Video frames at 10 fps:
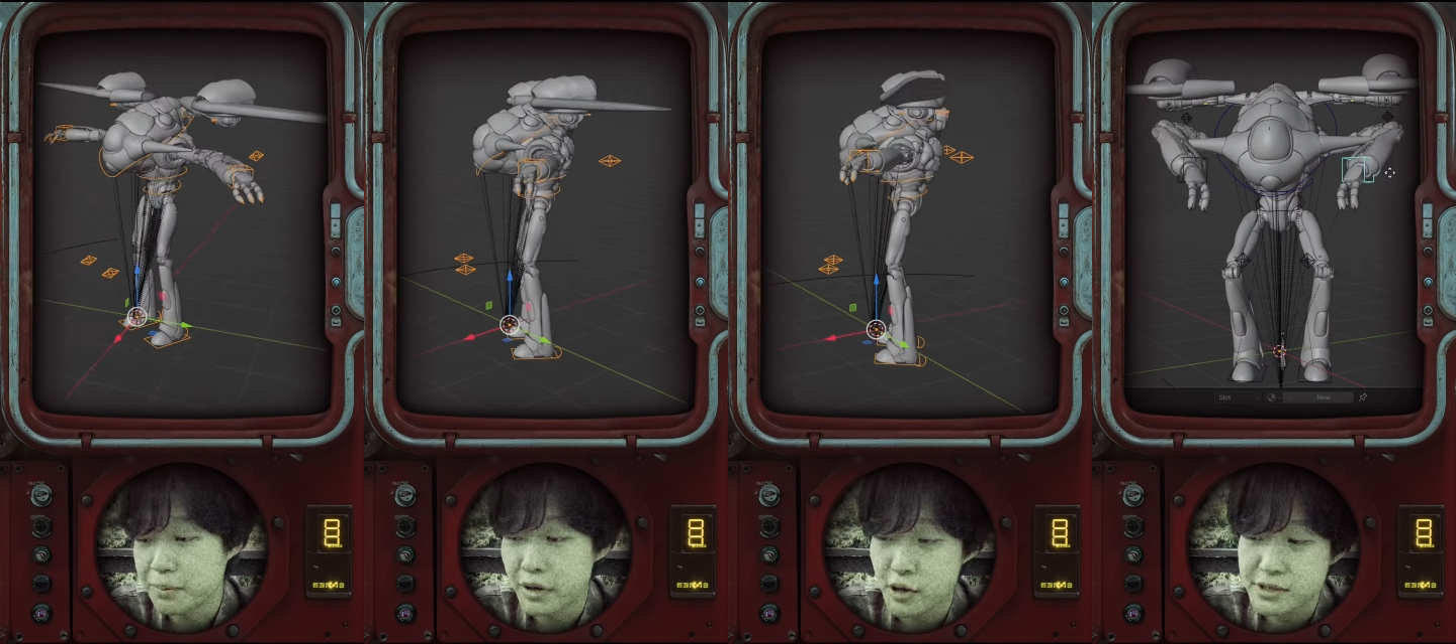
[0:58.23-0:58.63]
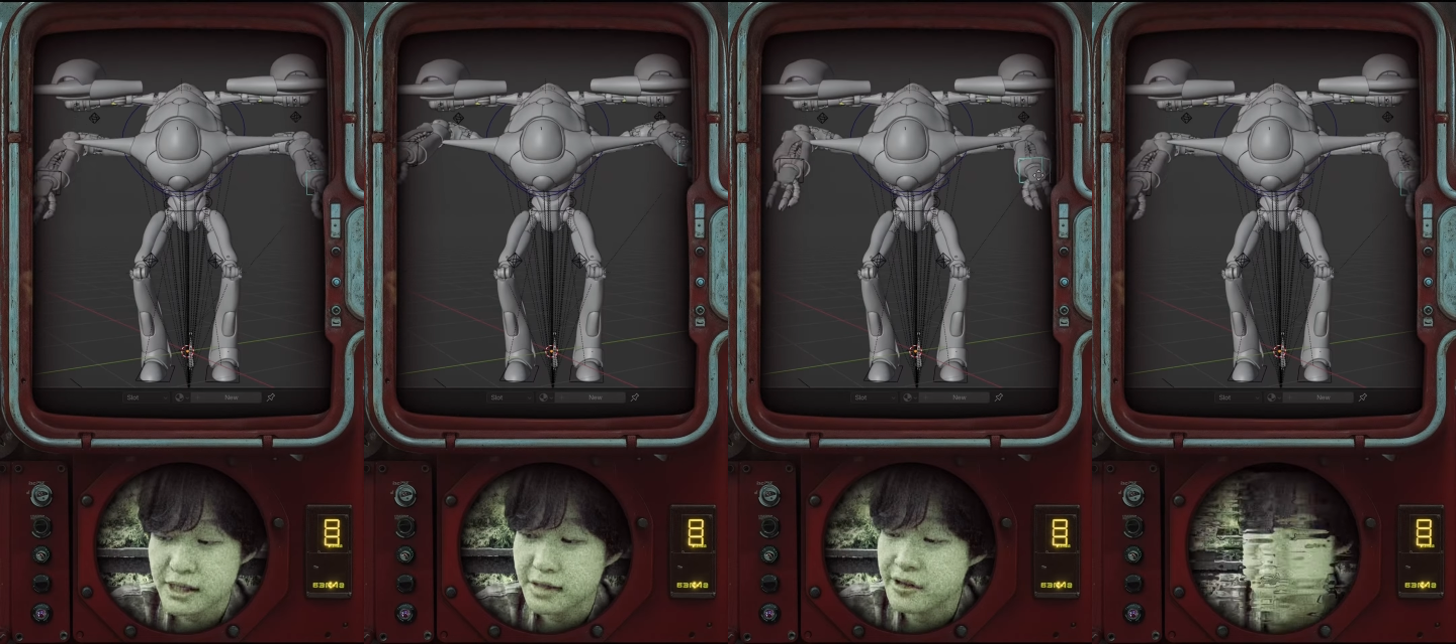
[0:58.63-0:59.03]
pose
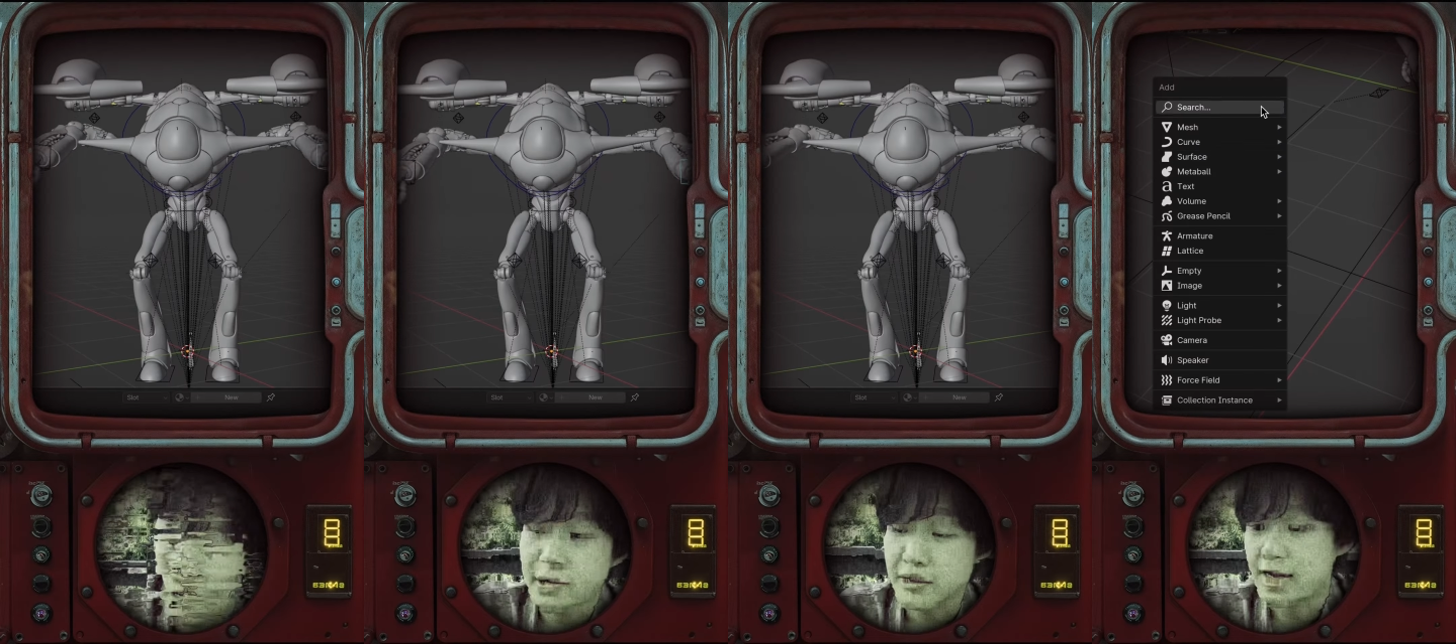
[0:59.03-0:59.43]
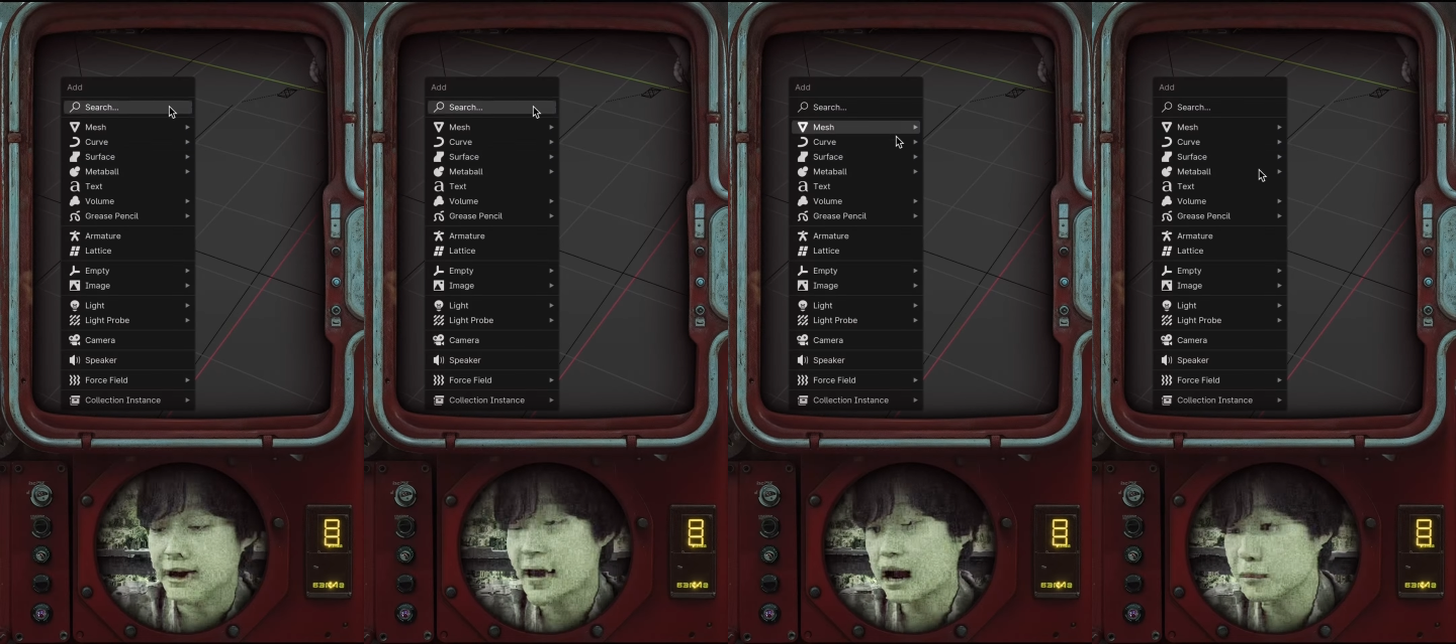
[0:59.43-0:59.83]
it, then add a
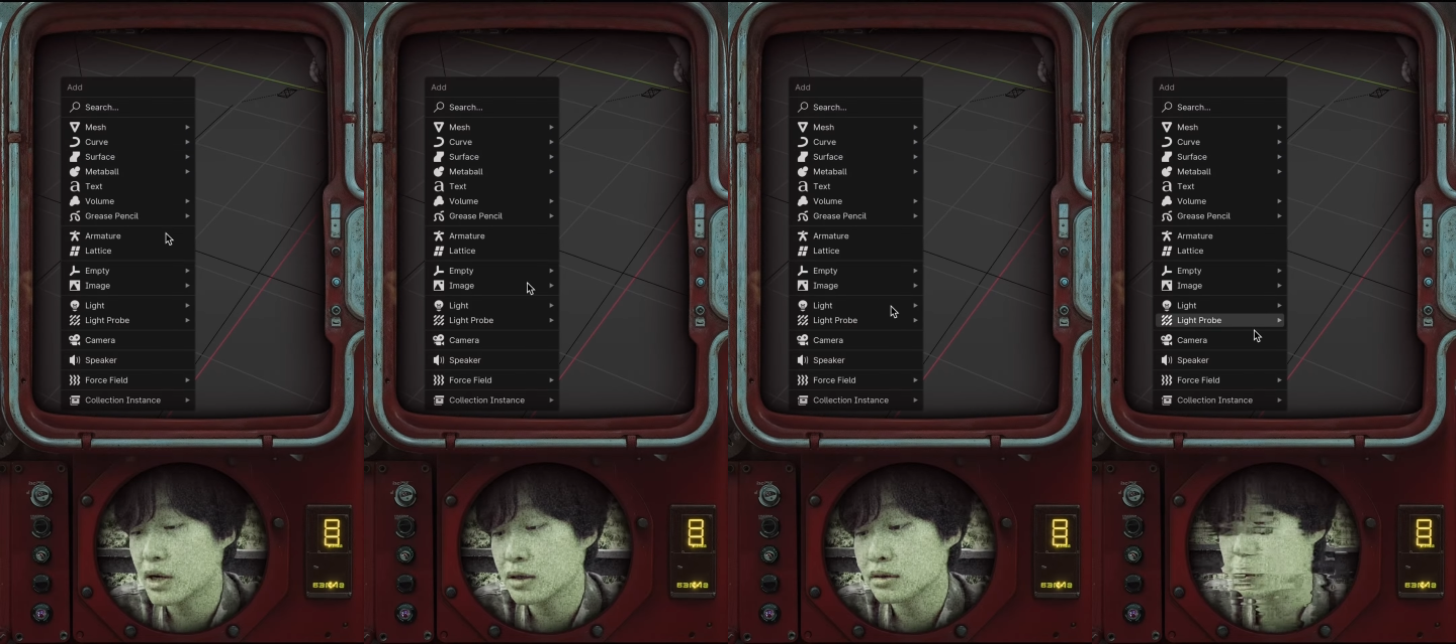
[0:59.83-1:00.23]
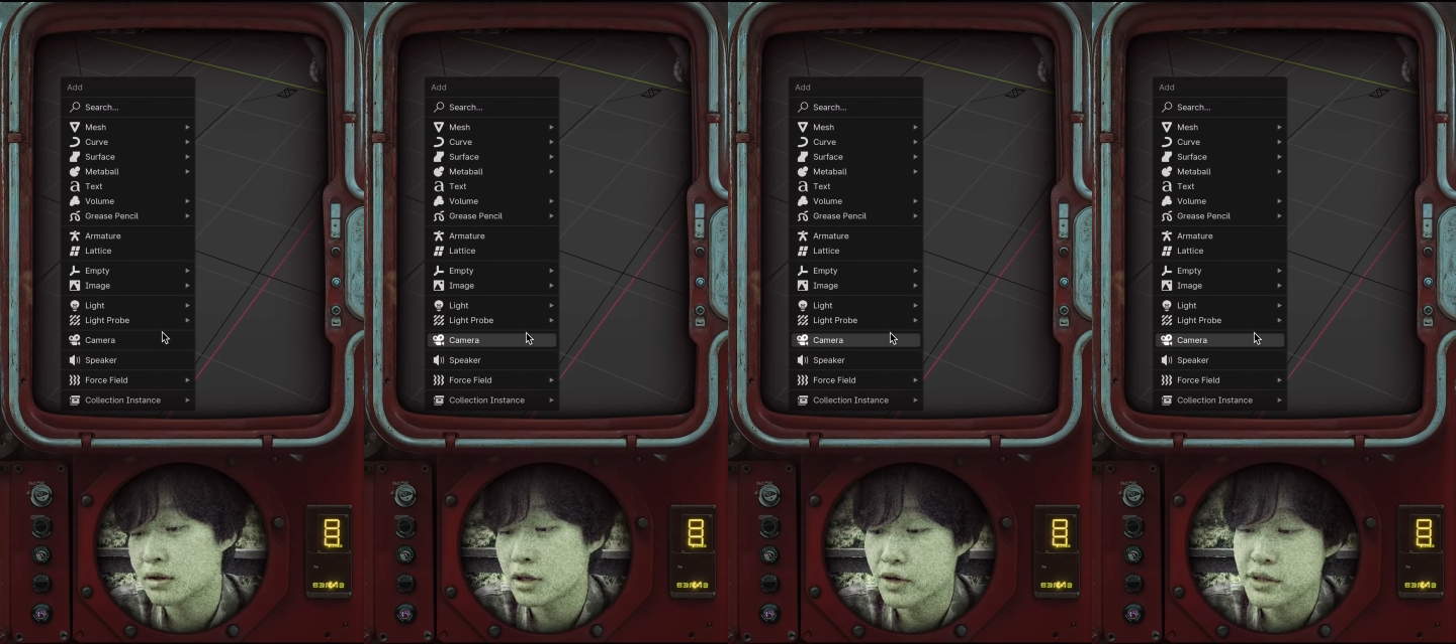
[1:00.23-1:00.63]
camera,
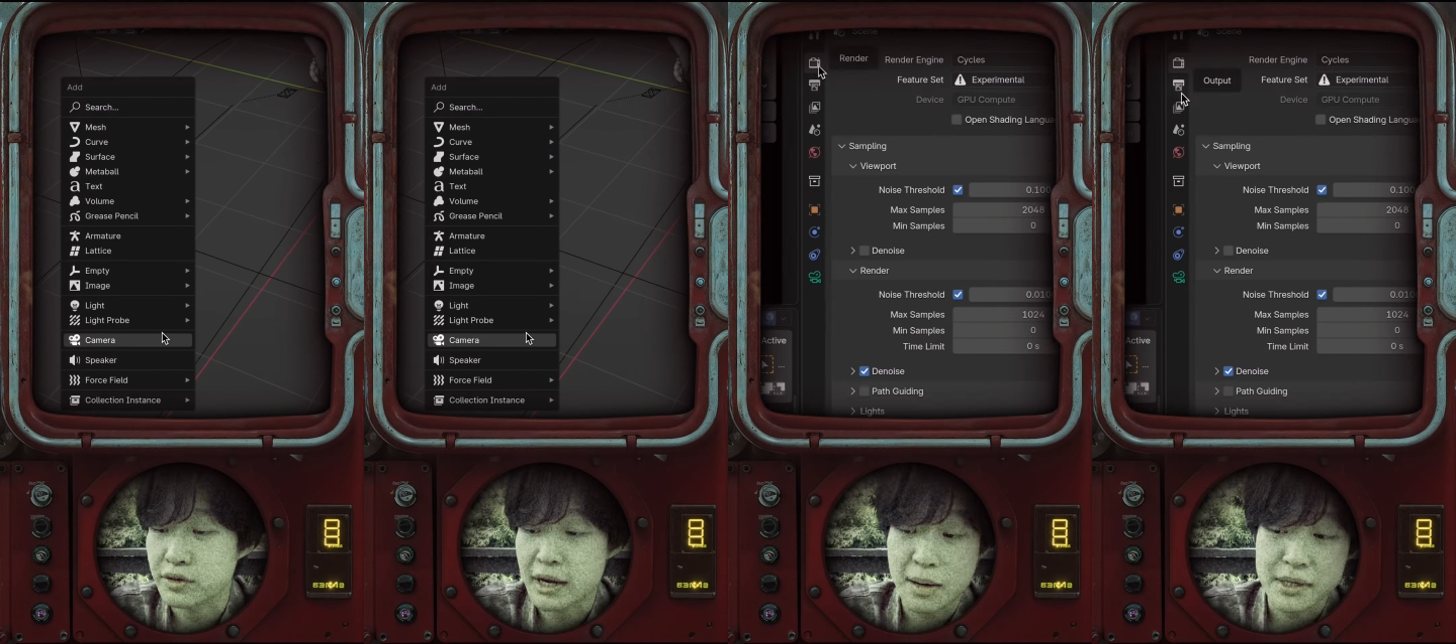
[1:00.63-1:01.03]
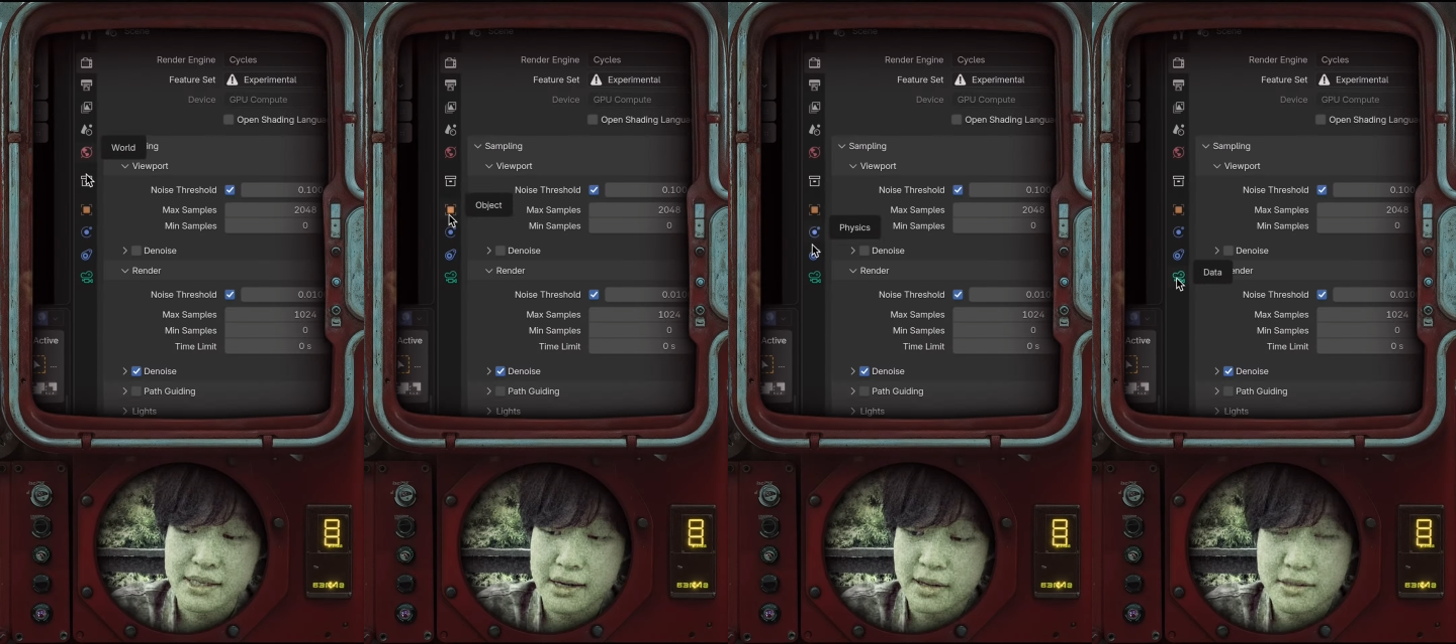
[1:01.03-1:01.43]
go into camera settings,